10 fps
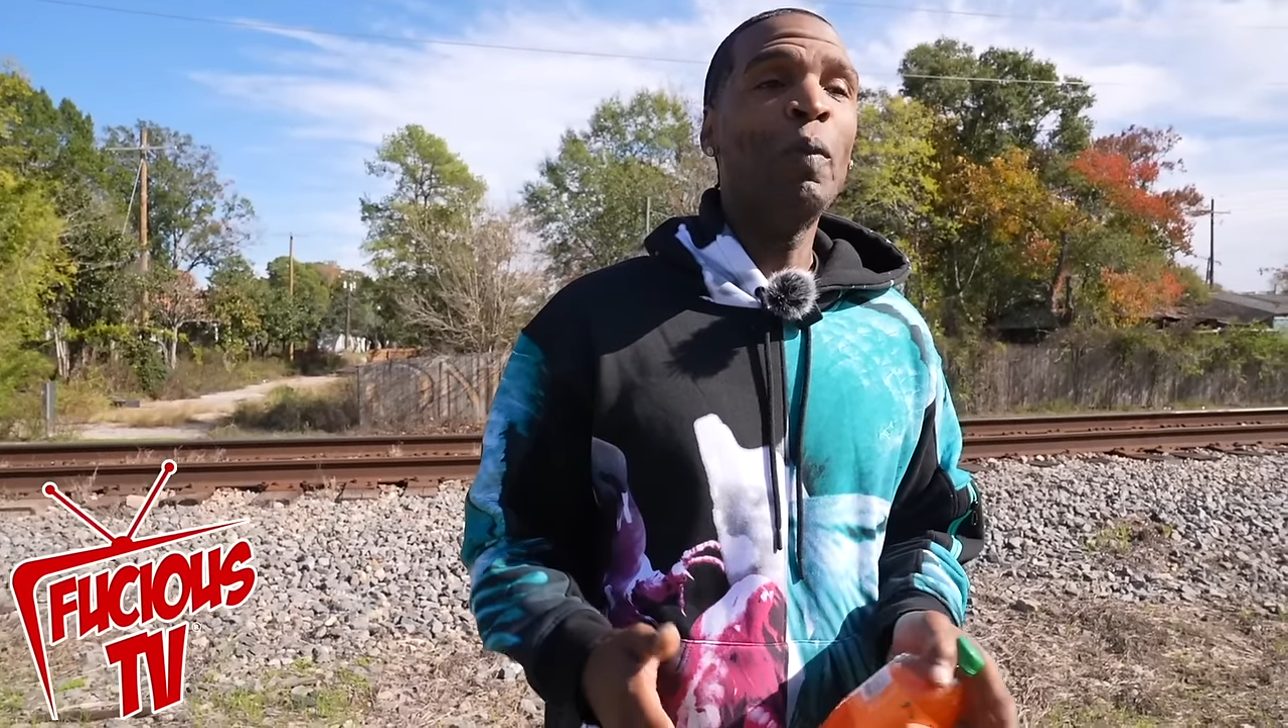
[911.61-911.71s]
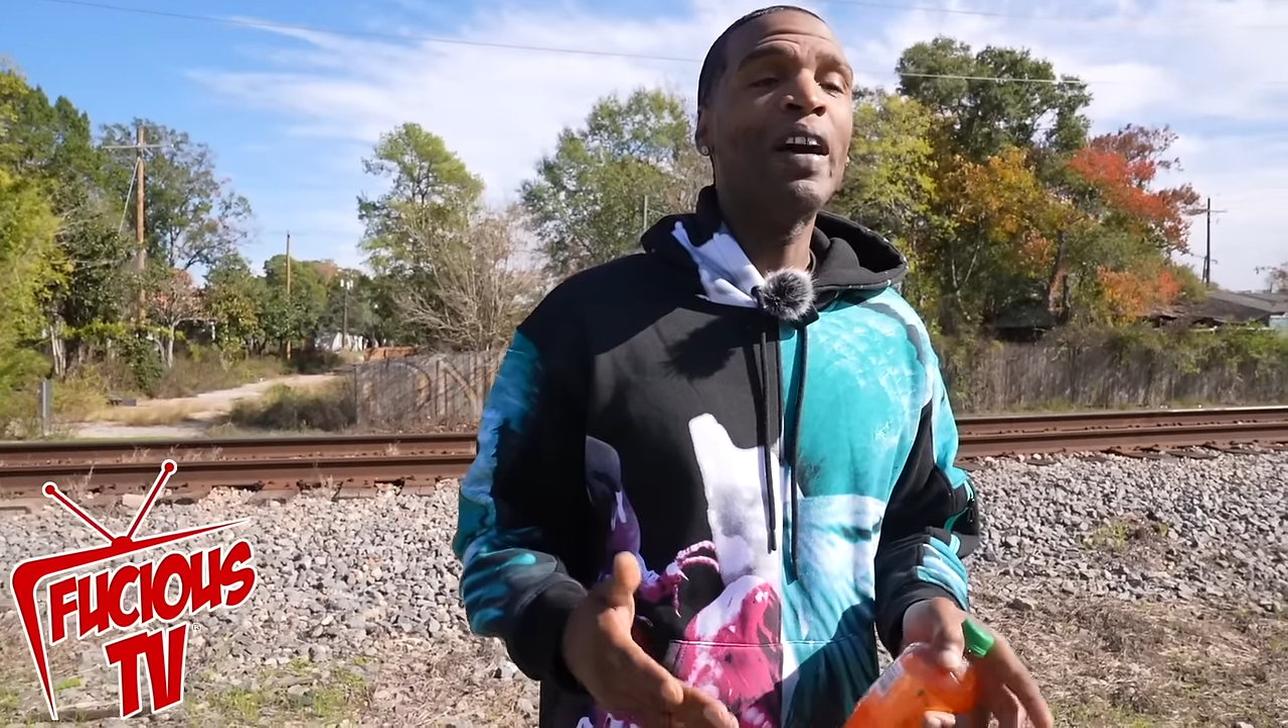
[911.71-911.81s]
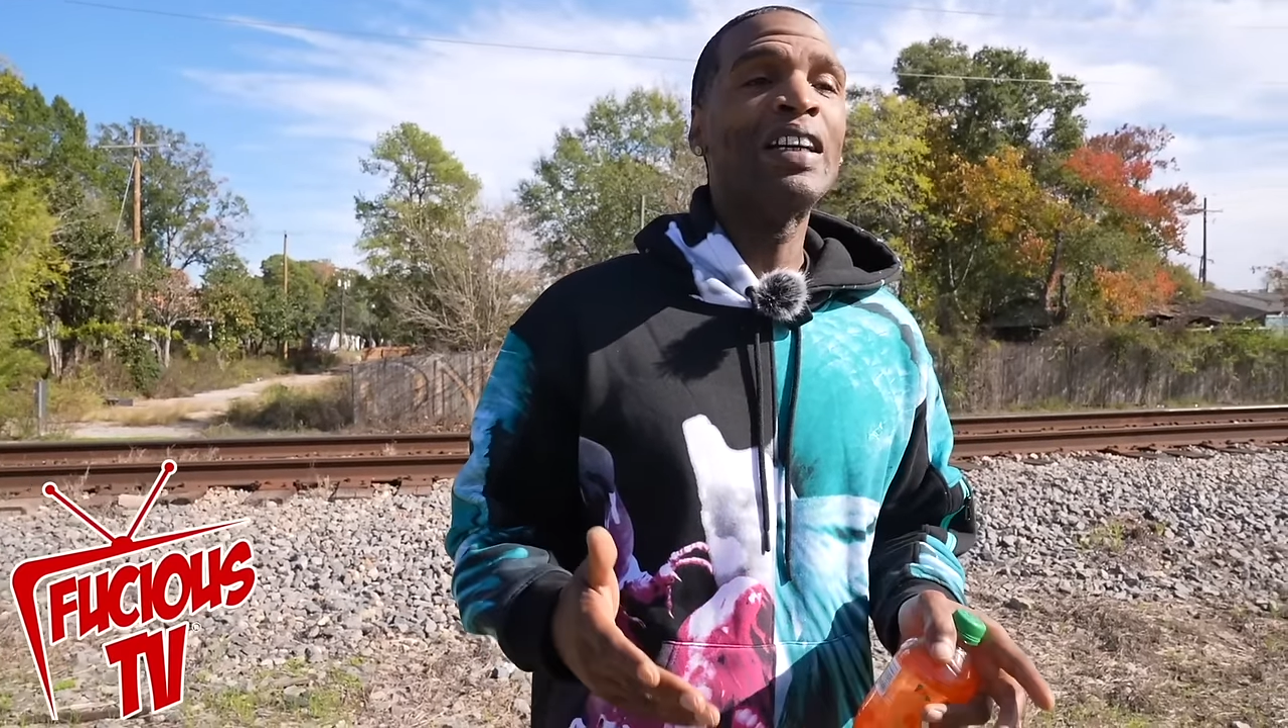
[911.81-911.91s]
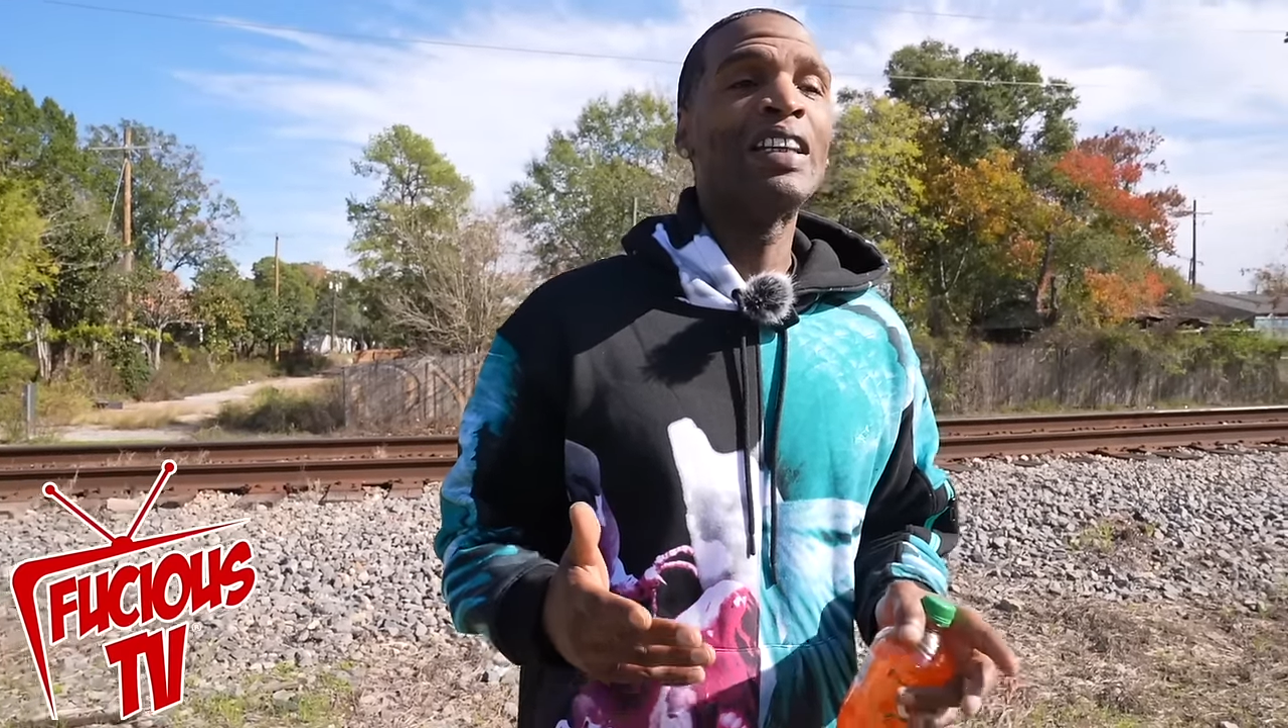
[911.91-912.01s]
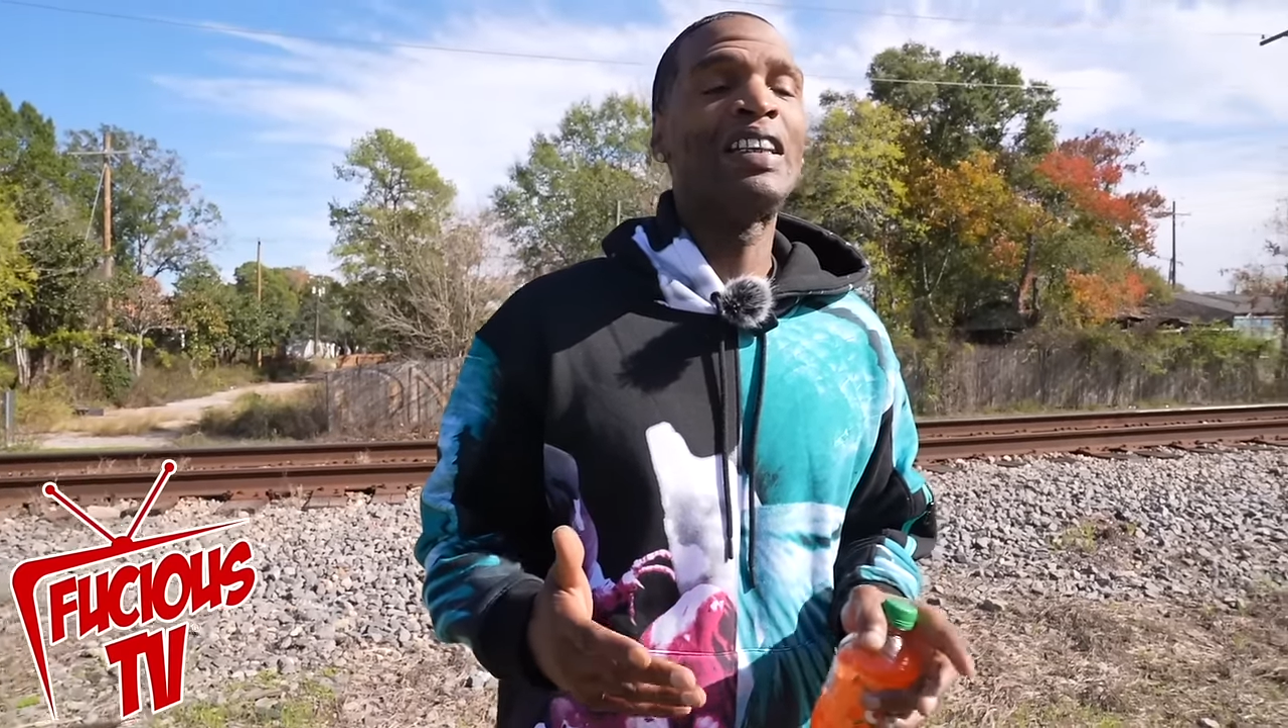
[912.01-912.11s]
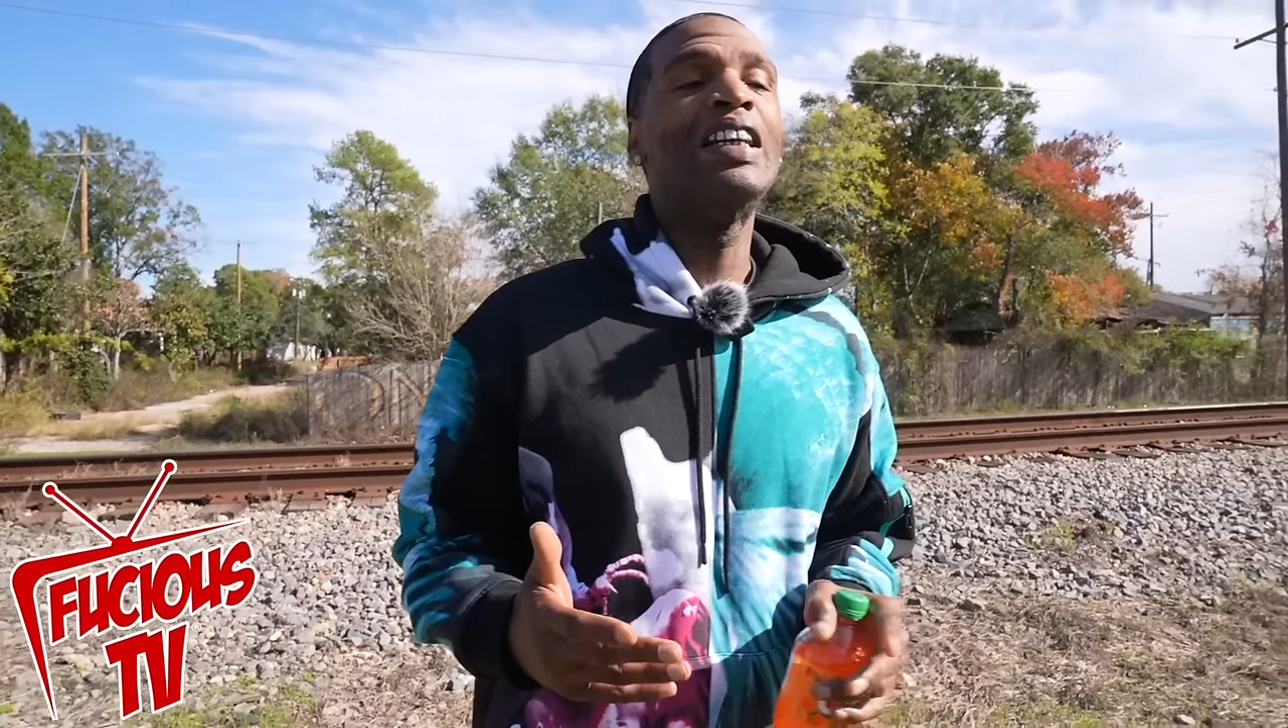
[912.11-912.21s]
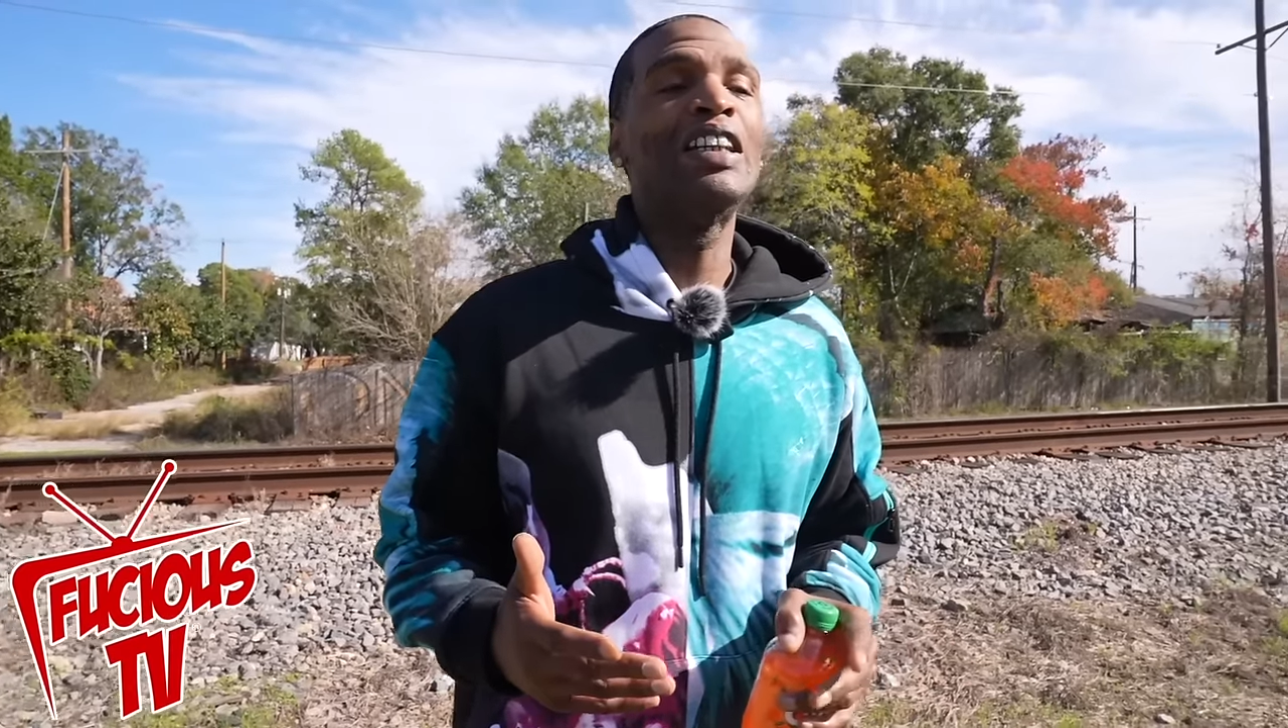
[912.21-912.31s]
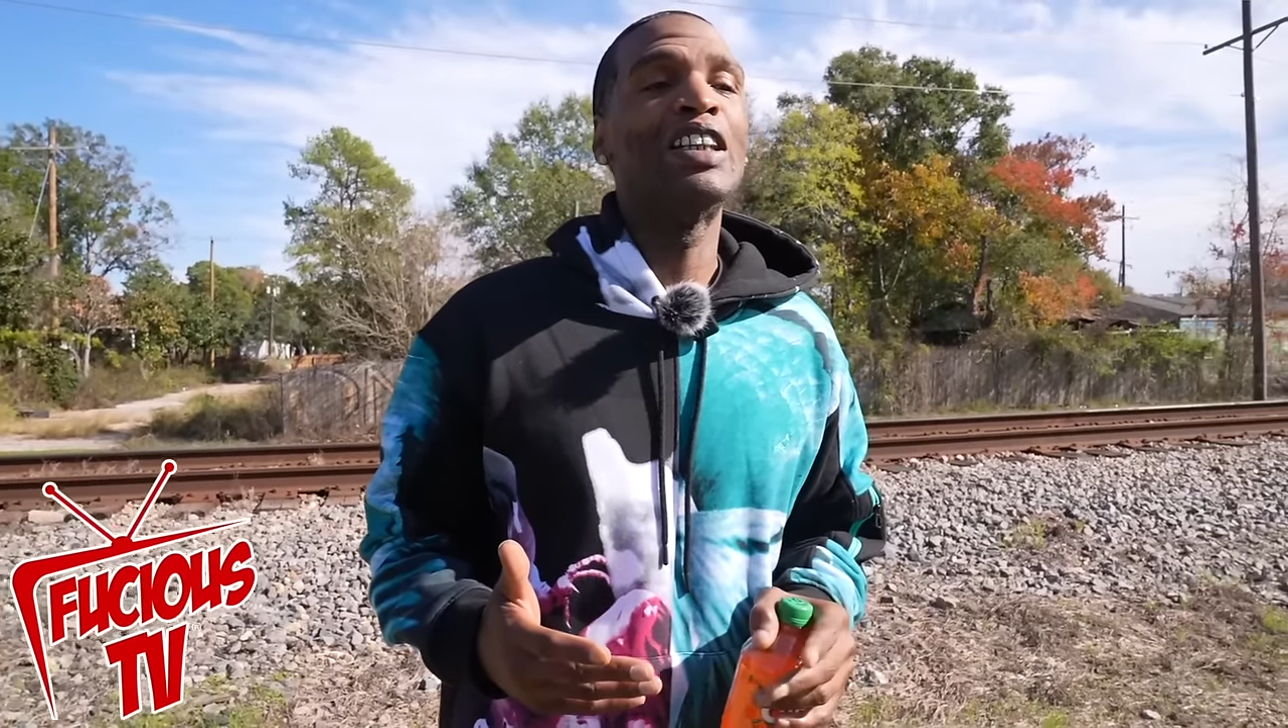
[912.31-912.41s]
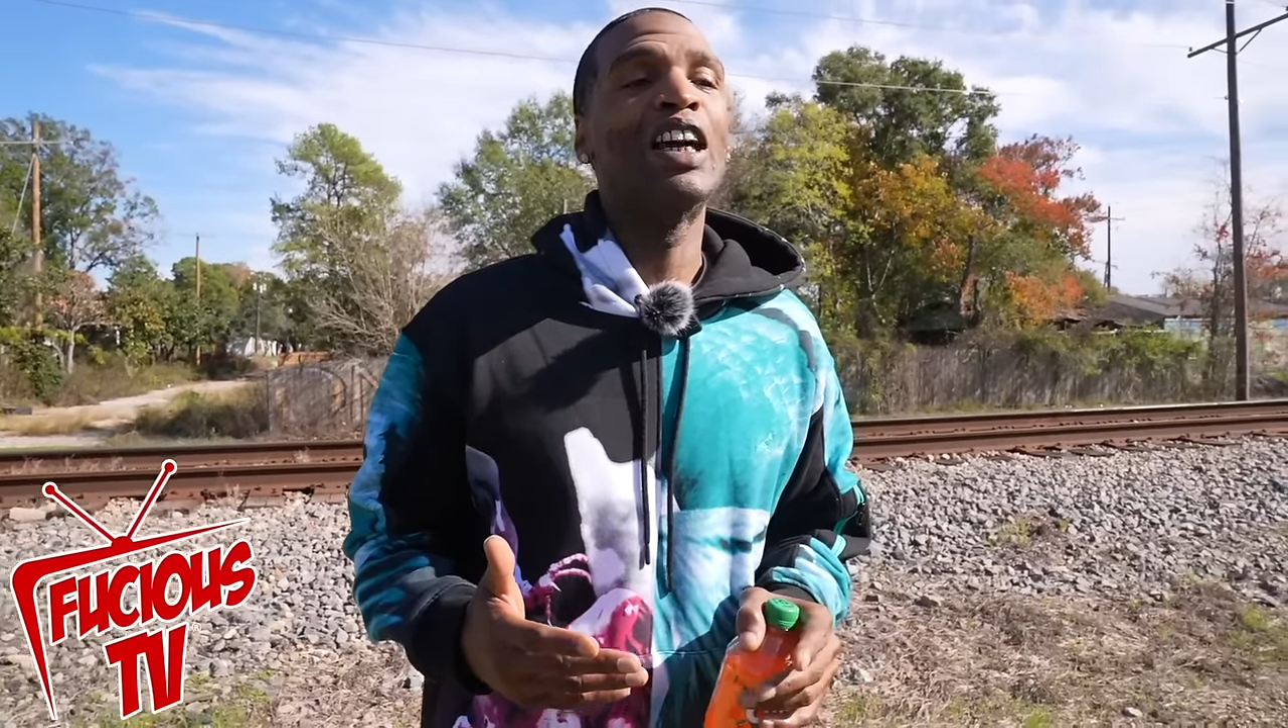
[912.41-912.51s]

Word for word: make a decision.